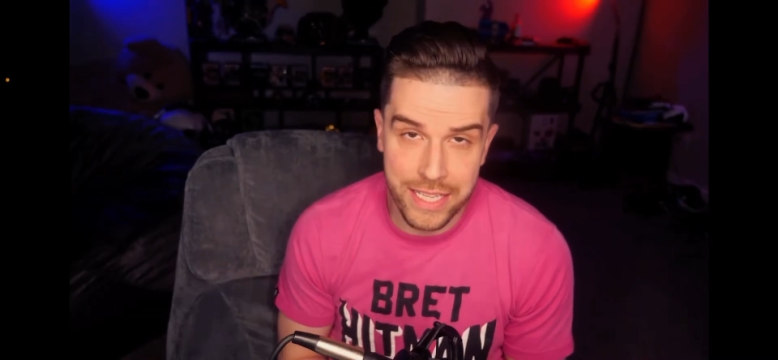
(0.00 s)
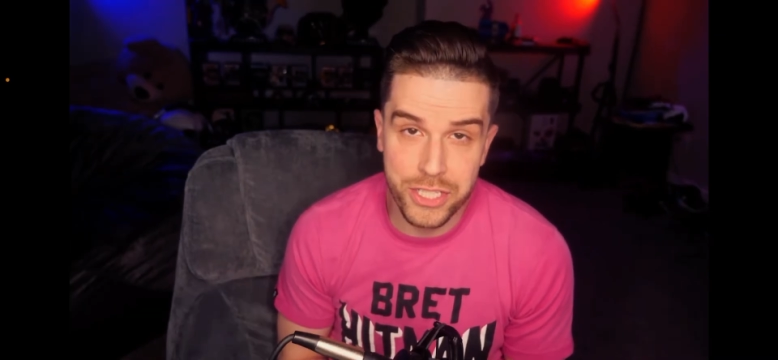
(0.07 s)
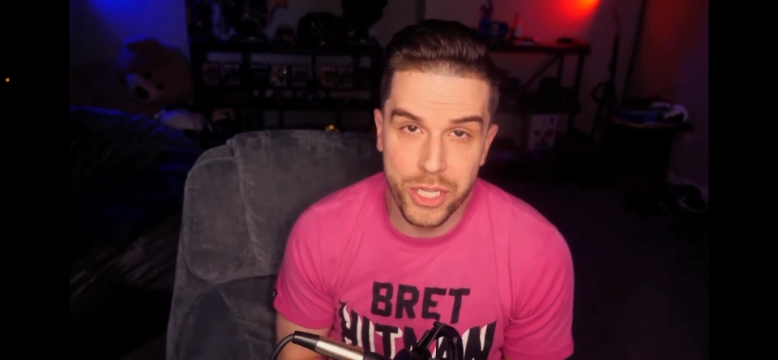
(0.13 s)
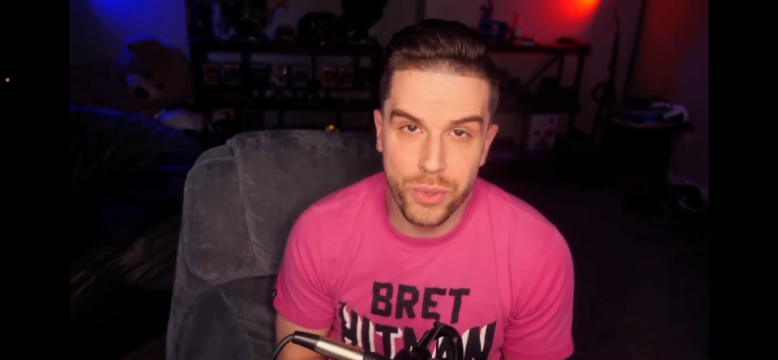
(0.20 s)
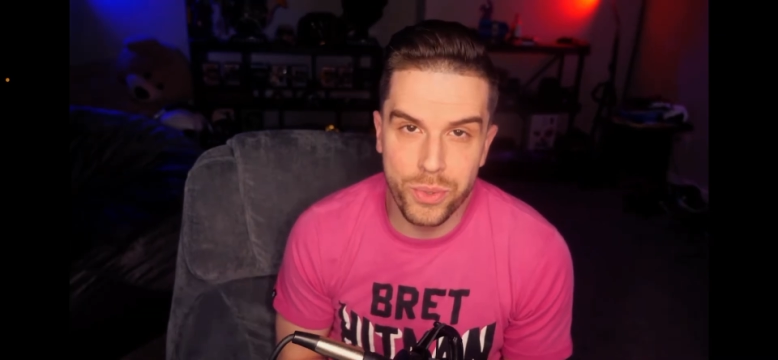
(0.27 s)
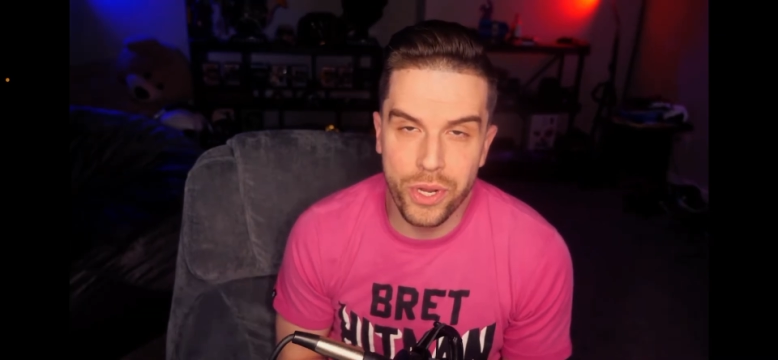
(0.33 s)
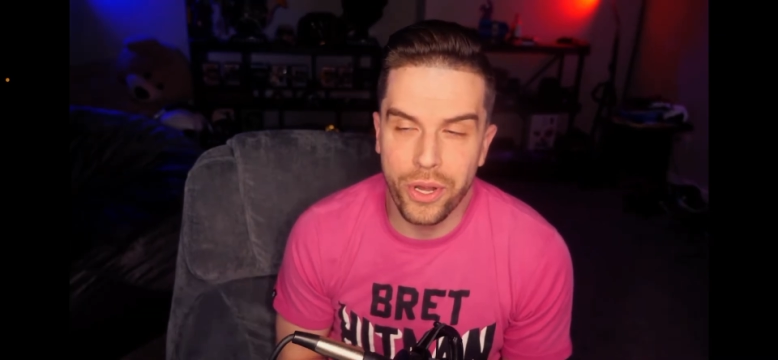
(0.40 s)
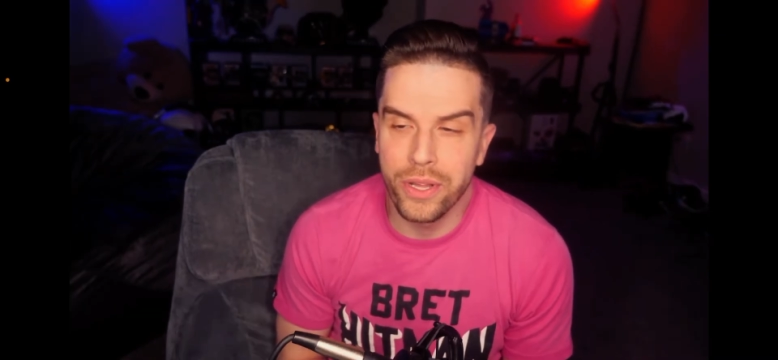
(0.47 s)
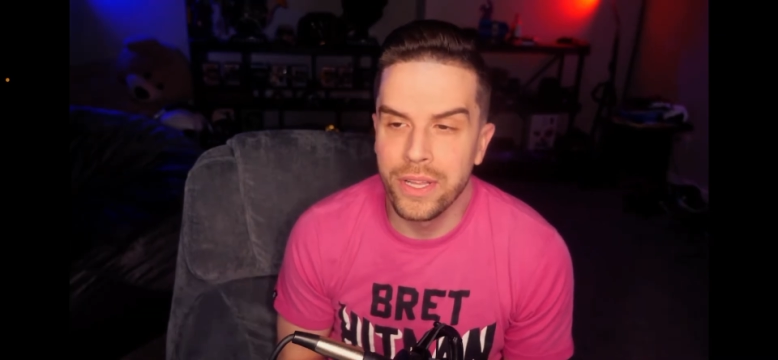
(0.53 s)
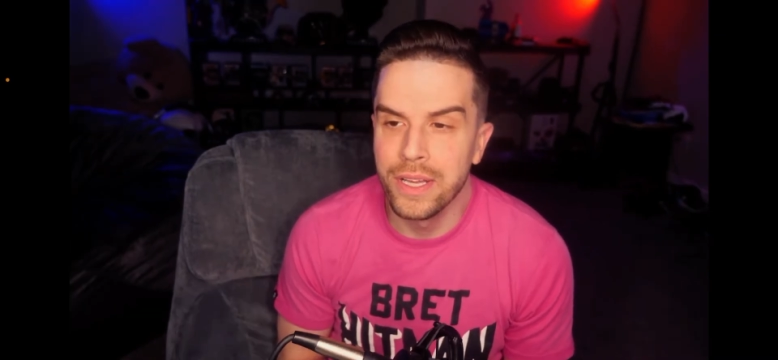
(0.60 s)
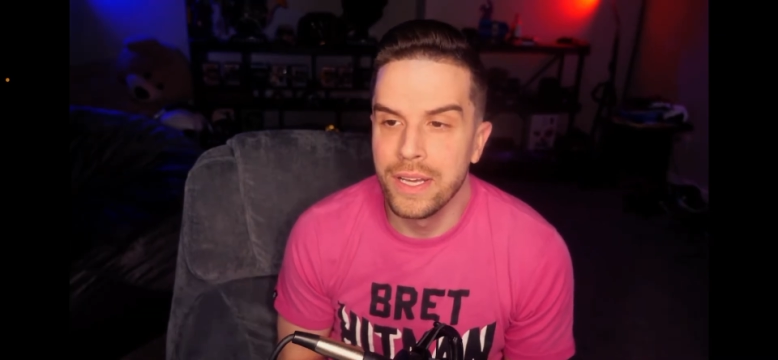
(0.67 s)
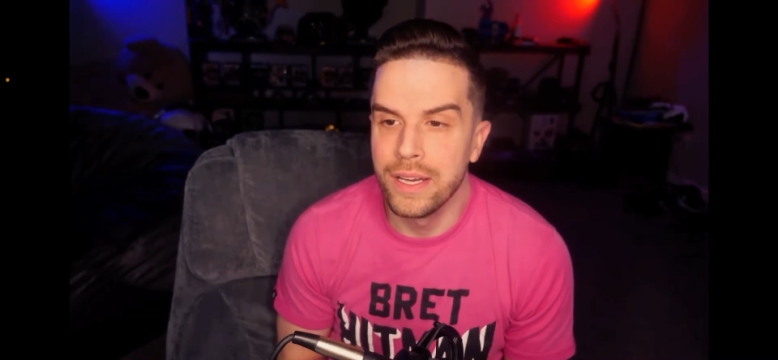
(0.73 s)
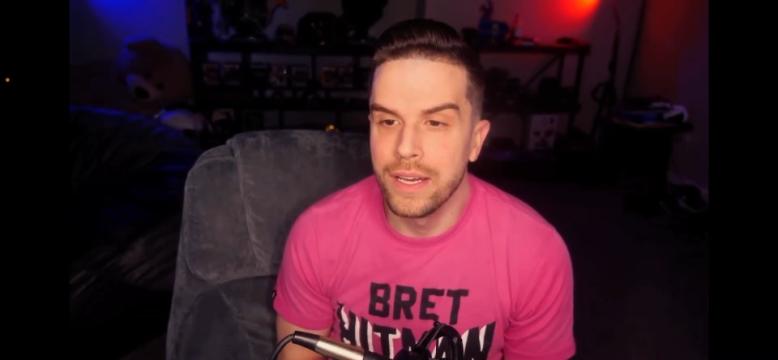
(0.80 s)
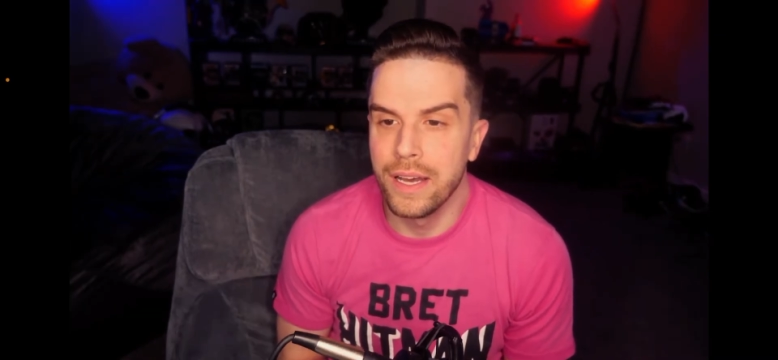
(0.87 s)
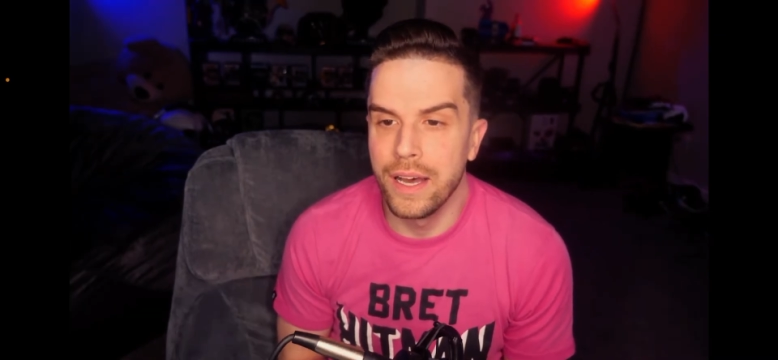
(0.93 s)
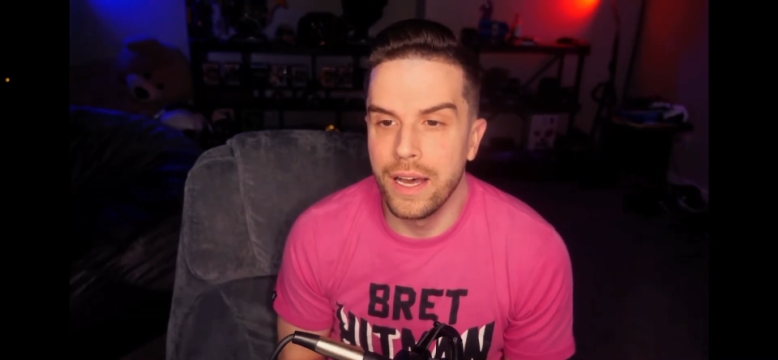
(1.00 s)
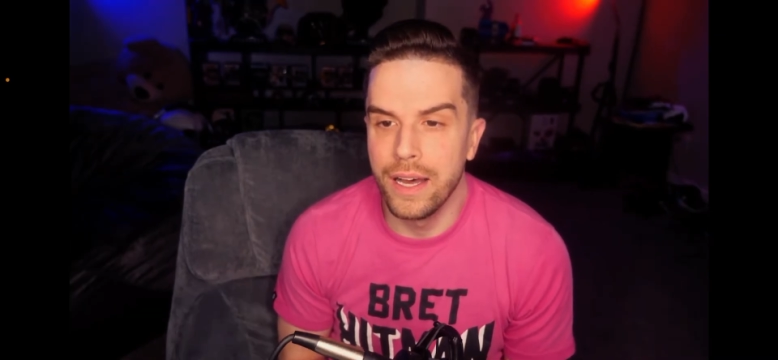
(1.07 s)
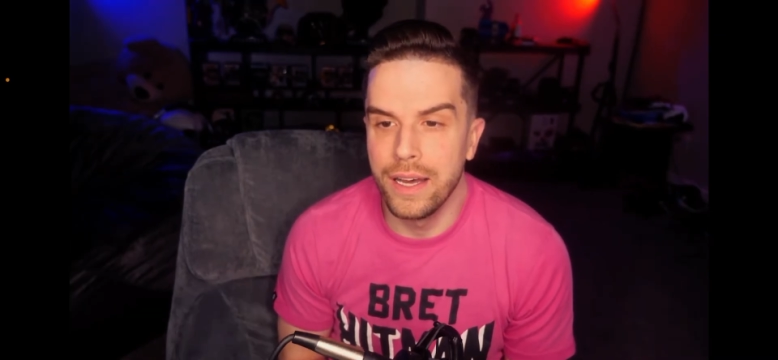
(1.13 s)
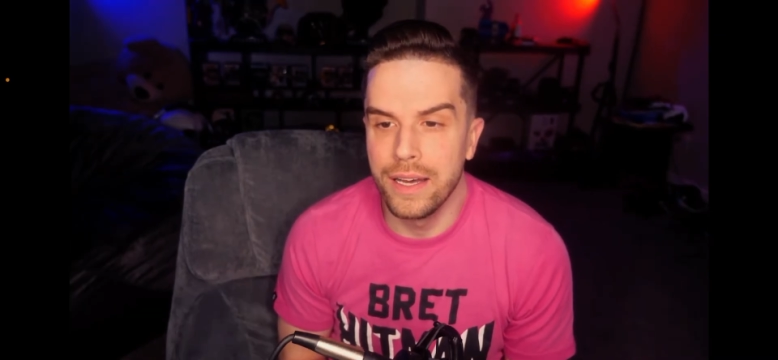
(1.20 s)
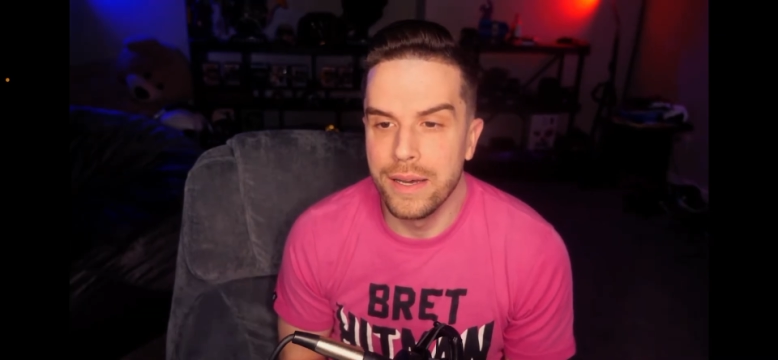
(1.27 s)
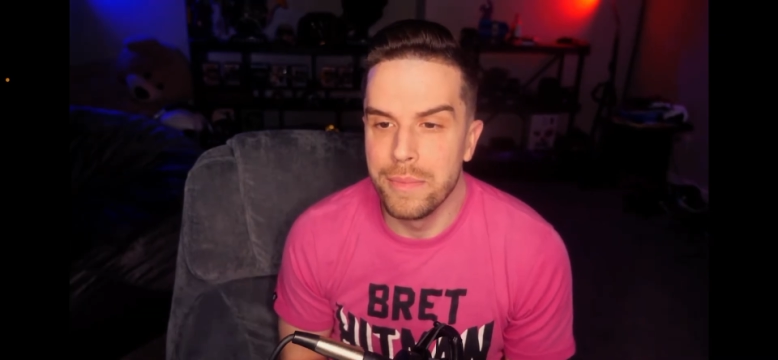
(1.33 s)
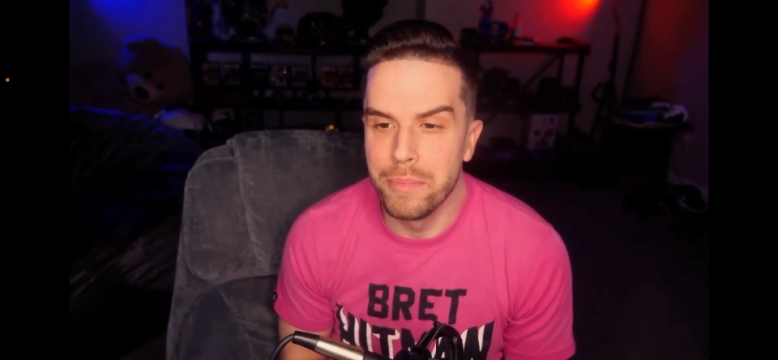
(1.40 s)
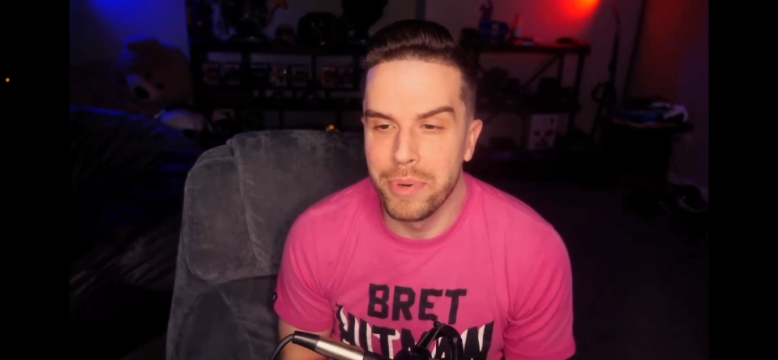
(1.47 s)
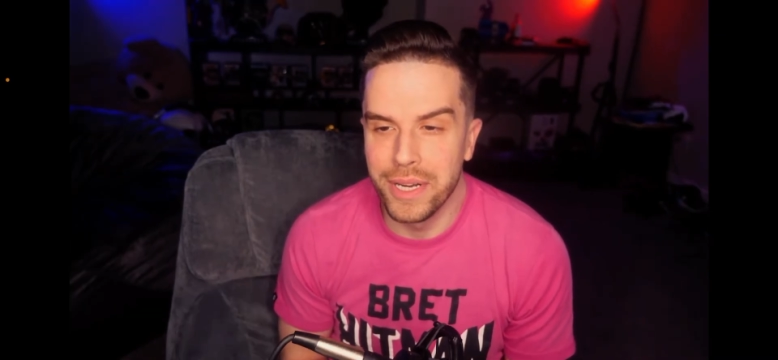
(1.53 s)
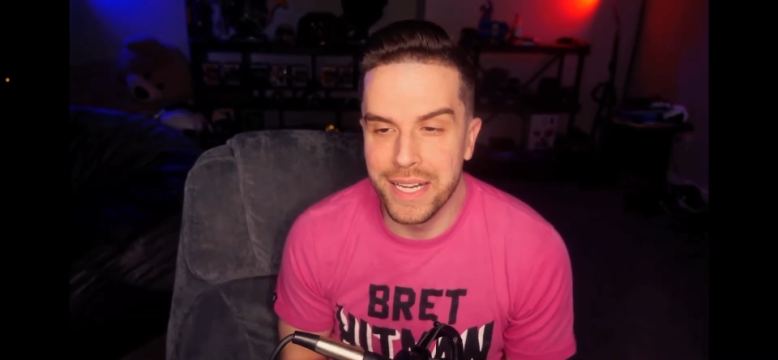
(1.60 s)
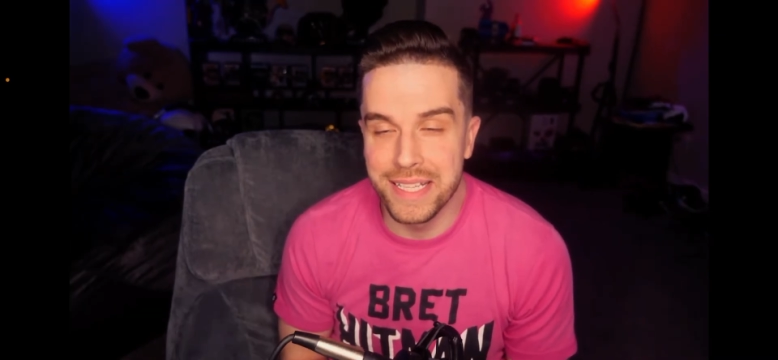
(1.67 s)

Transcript: And that's cute and all. But